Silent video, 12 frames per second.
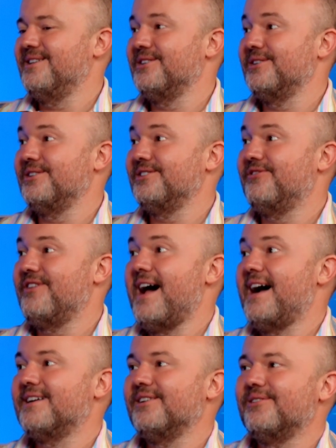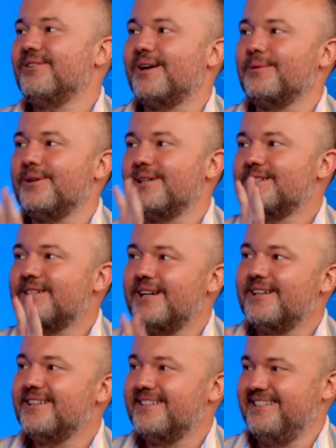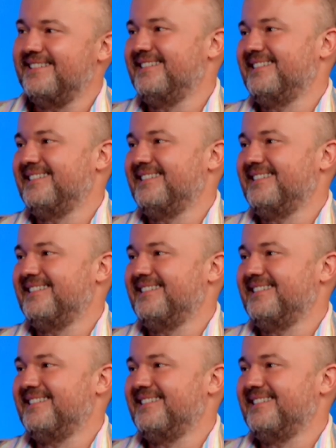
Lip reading: is in fact incredibly exciting.